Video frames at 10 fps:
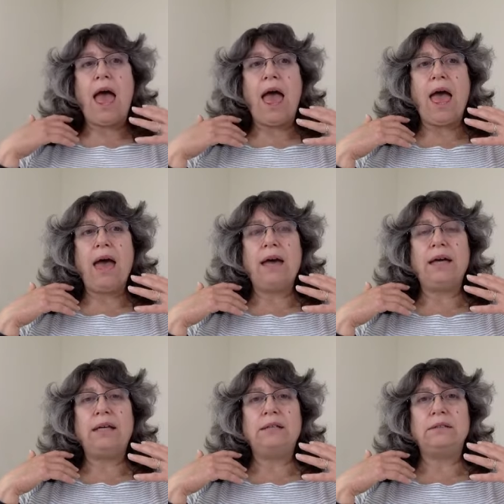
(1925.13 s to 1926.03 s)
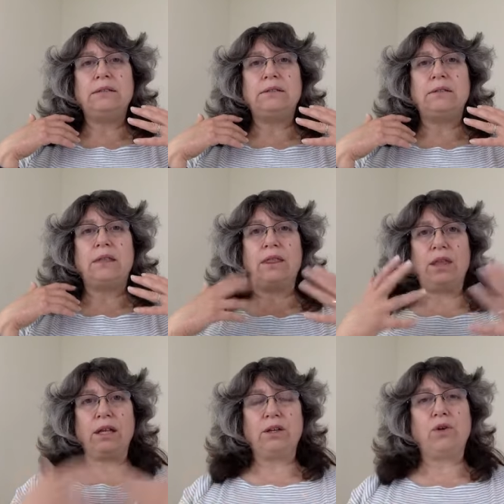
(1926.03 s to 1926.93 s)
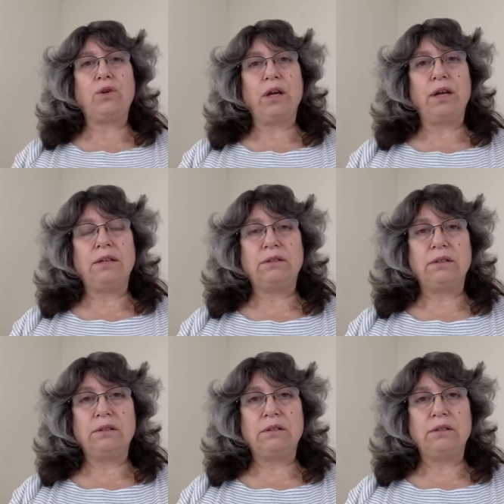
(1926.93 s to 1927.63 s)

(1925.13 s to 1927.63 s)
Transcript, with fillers: and then create